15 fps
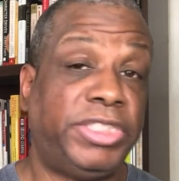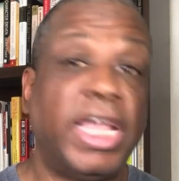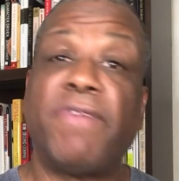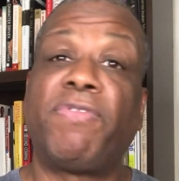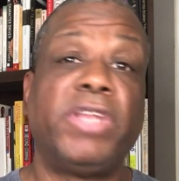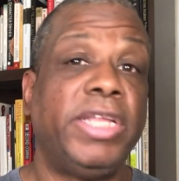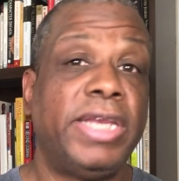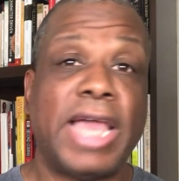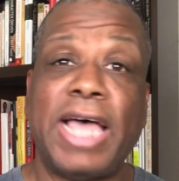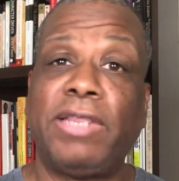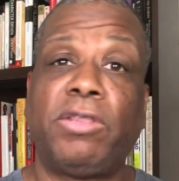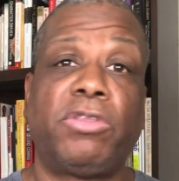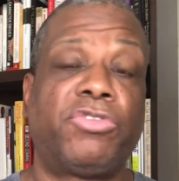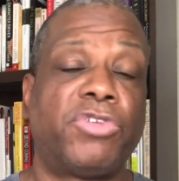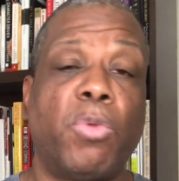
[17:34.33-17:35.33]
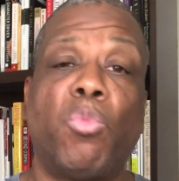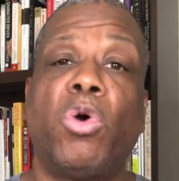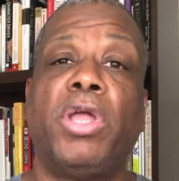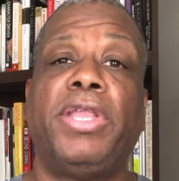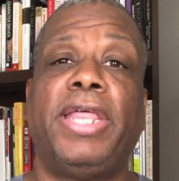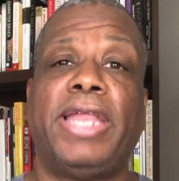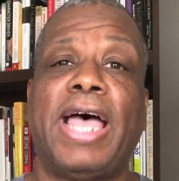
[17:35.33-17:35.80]
definitely not
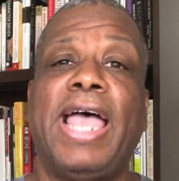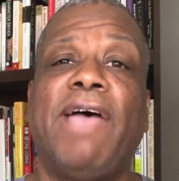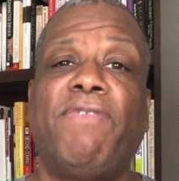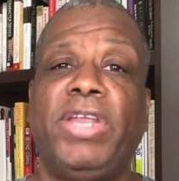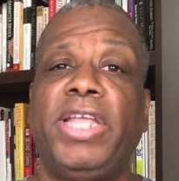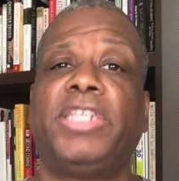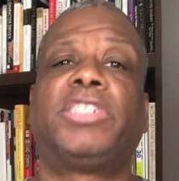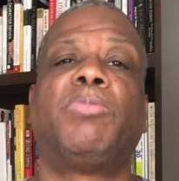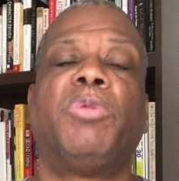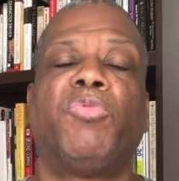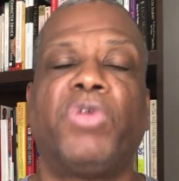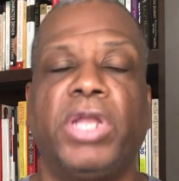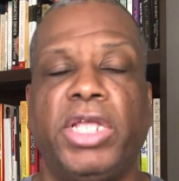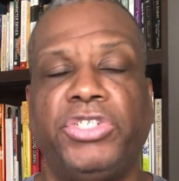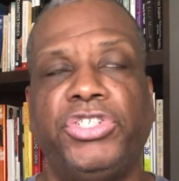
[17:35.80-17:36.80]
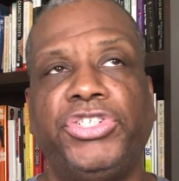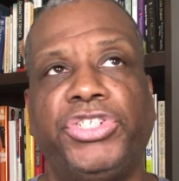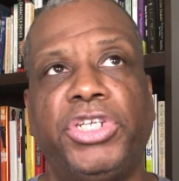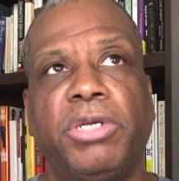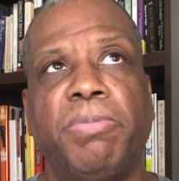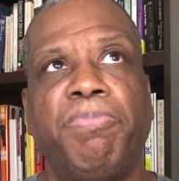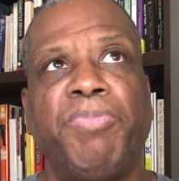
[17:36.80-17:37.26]
someone that I have an intimate
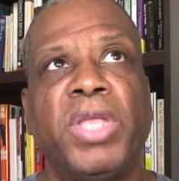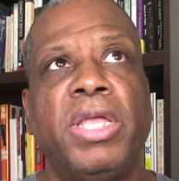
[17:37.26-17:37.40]
relationship